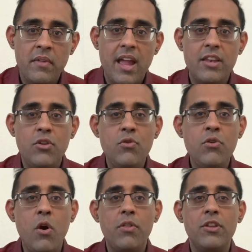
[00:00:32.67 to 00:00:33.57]
and you
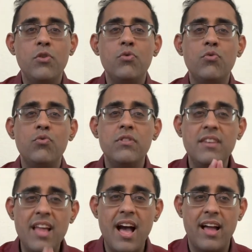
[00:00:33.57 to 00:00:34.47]
know that you do
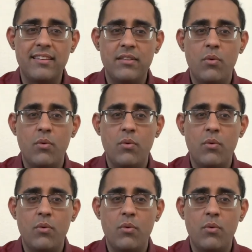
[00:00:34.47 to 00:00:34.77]
not